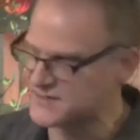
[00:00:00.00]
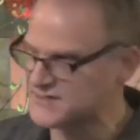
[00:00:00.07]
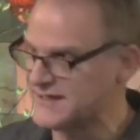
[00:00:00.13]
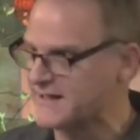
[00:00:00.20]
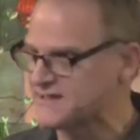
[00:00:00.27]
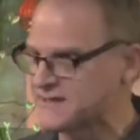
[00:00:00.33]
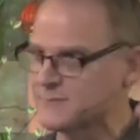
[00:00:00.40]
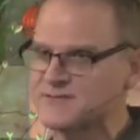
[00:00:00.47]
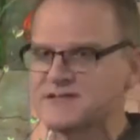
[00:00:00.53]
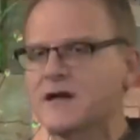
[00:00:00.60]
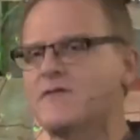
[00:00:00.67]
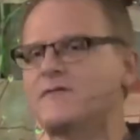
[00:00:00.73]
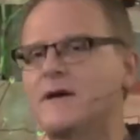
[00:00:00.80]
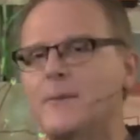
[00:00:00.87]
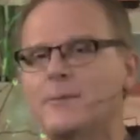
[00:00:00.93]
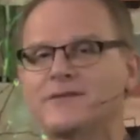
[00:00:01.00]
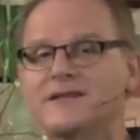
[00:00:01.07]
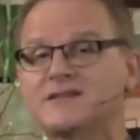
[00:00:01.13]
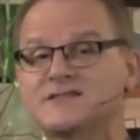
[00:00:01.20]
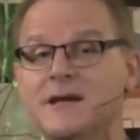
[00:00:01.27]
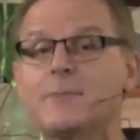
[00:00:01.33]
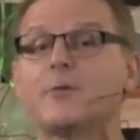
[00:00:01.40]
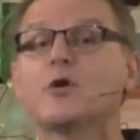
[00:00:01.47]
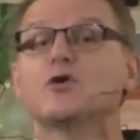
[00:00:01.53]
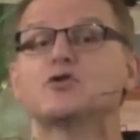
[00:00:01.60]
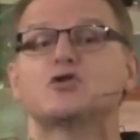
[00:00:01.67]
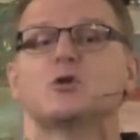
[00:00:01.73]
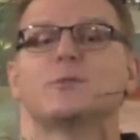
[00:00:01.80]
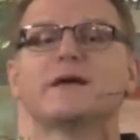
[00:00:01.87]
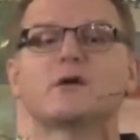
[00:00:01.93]
sets himself up in the temple
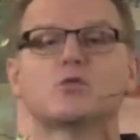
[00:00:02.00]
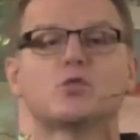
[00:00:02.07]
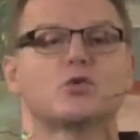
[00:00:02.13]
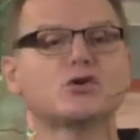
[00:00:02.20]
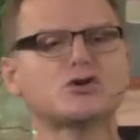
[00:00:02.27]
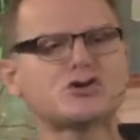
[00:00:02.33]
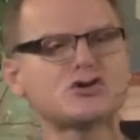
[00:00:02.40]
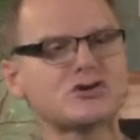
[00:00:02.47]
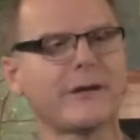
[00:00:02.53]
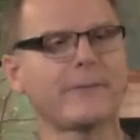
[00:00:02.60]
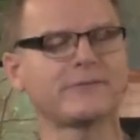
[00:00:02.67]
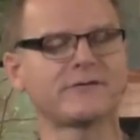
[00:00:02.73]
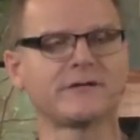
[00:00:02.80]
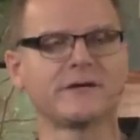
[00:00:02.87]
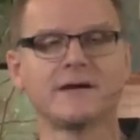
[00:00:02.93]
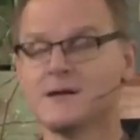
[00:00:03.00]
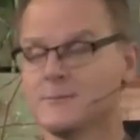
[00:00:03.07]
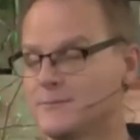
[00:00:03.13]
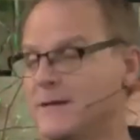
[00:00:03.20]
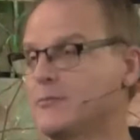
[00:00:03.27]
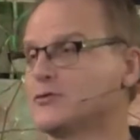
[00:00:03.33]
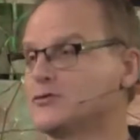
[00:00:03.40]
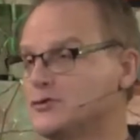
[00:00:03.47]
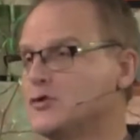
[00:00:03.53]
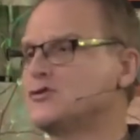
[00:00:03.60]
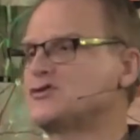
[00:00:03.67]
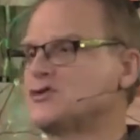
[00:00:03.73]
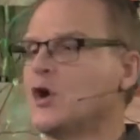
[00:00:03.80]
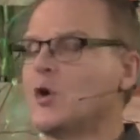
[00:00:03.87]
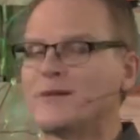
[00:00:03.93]
to be worshiped, people do
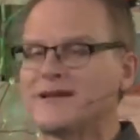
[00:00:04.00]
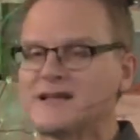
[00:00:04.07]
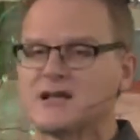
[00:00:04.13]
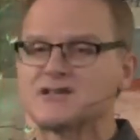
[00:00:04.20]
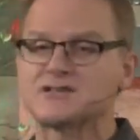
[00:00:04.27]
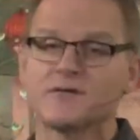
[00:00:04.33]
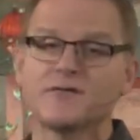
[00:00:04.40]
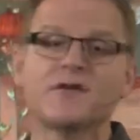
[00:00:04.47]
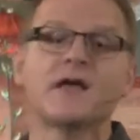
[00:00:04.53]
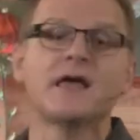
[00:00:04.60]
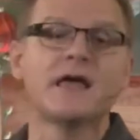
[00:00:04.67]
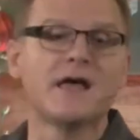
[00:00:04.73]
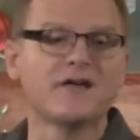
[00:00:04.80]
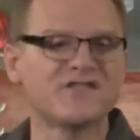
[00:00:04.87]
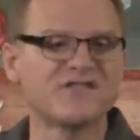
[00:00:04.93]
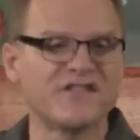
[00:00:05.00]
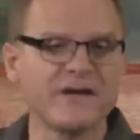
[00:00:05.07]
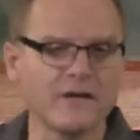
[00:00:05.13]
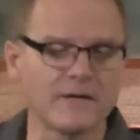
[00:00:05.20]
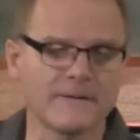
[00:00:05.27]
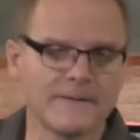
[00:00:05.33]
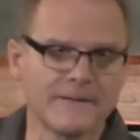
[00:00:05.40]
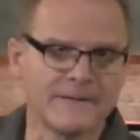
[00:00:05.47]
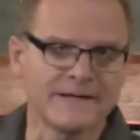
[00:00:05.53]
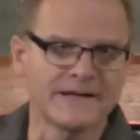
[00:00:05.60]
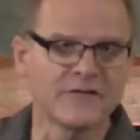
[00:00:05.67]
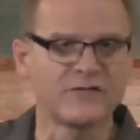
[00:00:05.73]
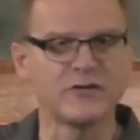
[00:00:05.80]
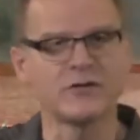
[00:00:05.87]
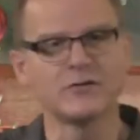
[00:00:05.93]
so because of fear.
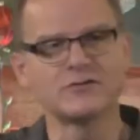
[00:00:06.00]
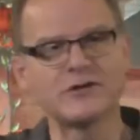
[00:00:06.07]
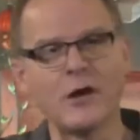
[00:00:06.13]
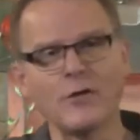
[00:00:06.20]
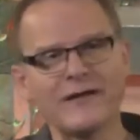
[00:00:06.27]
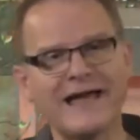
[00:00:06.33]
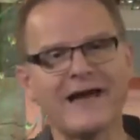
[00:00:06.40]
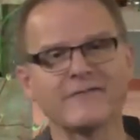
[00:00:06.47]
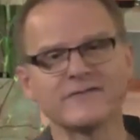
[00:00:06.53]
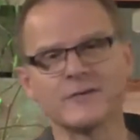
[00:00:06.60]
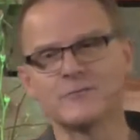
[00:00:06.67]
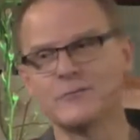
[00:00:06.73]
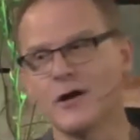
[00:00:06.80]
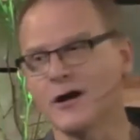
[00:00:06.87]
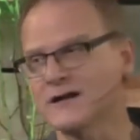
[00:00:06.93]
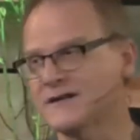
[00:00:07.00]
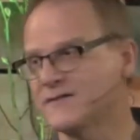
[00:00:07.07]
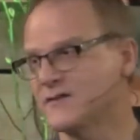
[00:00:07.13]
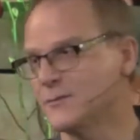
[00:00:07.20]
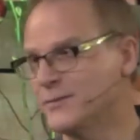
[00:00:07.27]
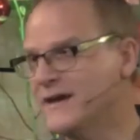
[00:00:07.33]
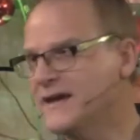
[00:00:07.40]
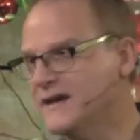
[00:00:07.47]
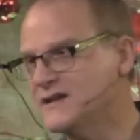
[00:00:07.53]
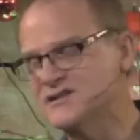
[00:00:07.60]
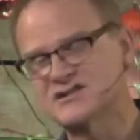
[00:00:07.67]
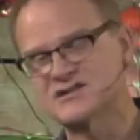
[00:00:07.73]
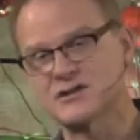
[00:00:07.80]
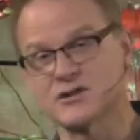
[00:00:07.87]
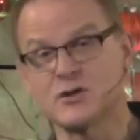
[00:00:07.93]
If you don't have the mark of the
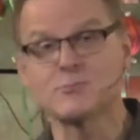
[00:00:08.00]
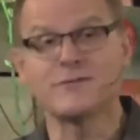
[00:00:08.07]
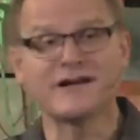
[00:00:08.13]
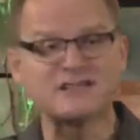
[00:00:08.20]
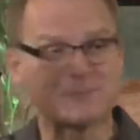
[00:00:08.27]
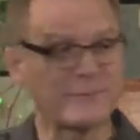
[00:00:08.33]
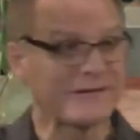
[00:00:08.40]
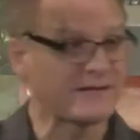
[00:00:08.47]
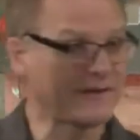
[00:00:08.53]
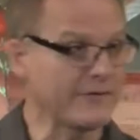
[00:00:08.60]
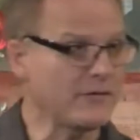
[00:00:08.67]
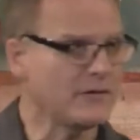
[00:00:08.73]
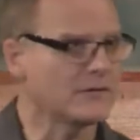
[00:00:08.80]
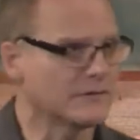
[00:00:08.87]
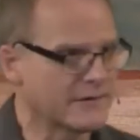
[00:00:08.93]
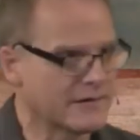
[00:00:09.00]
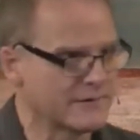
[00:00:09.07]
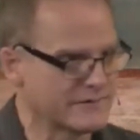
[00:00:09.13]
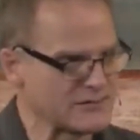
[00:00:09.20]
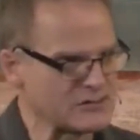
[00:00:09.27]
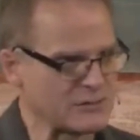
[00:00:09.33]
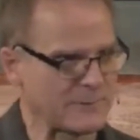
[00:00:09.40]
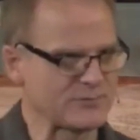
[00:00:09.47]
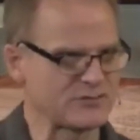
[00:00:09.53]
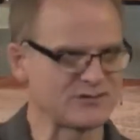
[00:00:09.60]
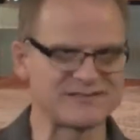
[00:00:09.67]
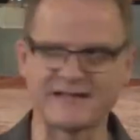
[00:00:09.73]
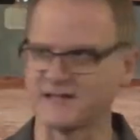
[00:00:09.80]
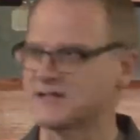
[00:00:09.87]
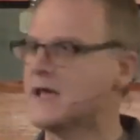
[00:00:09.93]
beast, you must be killed, the scripture
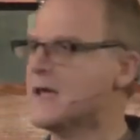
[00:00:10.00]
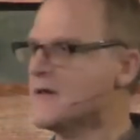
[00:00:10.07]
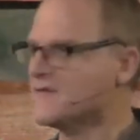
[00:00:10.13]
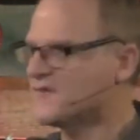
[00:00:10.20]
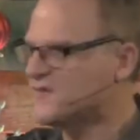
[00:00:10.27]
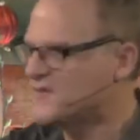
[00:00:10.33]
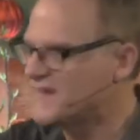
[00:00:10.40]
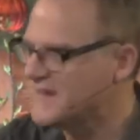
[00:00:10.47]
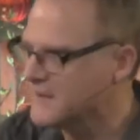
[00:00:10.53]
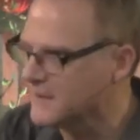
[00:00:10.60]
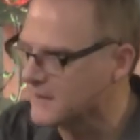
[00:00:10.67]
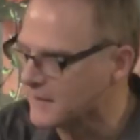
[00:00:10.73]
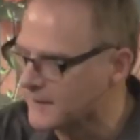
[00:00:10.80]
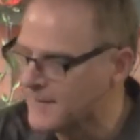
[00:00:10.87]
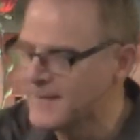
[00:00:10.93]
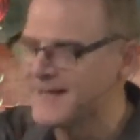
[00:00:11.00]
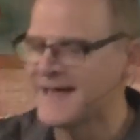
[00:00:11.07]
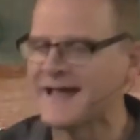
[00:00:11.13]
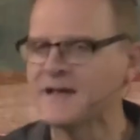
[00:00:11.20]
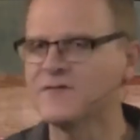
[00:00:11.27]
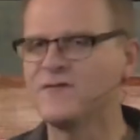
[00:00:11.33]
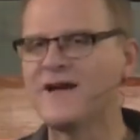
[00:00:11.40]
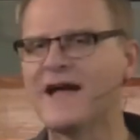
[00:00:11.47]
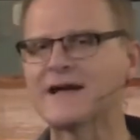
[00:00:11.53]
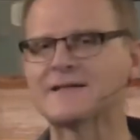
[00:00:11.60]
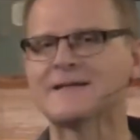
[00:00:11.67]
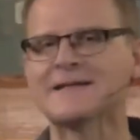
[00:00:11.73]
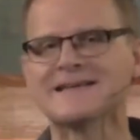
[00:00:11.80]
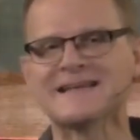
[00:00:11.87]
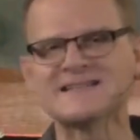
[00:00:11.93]
says. Fear. And in fact,
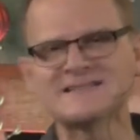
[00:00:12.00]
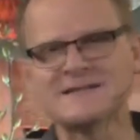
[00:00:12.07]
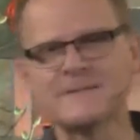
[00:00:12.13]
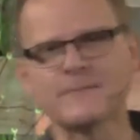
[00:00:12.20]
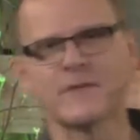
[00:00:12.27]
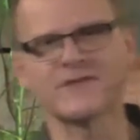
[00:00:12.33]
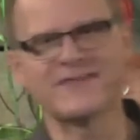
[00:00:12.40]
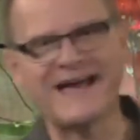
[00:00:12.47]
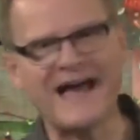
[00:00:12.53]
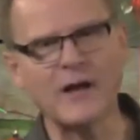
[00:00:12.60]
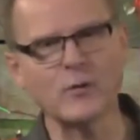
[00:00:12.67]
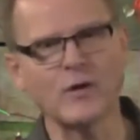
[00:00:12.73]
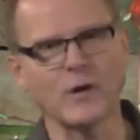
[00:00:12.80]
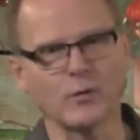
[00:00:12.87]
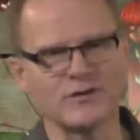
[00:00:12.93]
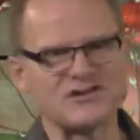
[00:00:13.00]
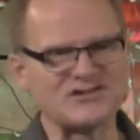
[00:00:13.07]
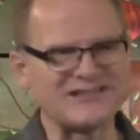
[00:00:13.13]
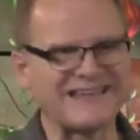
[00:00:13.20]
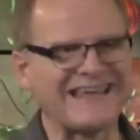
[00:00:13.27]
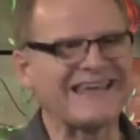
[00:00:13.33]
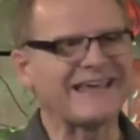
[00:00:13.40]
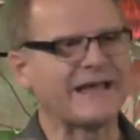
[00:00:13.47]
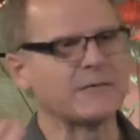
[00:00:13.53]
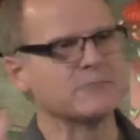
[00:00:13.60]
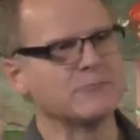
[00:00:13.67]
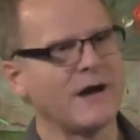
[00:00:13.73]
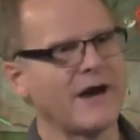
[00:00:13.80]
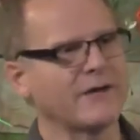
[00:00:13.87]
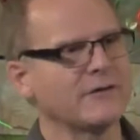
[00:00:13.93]
isn't that what we're seeing in
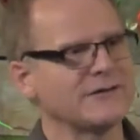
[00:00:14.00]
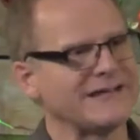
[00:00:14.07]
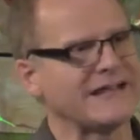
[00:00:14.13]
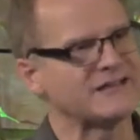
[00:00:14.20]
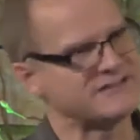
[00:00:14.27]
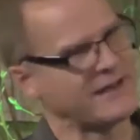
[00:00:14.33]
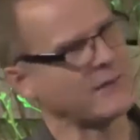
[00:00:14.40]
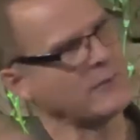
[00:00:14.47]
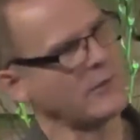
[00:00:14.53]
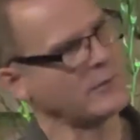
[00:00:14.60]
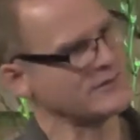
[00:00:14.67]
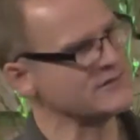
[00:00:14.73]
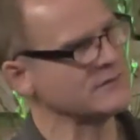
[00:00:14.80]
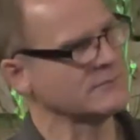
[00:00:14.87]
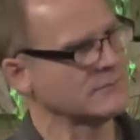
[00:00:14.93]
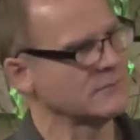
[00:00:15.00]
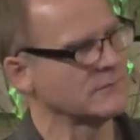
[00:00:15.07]
modern day terrorism?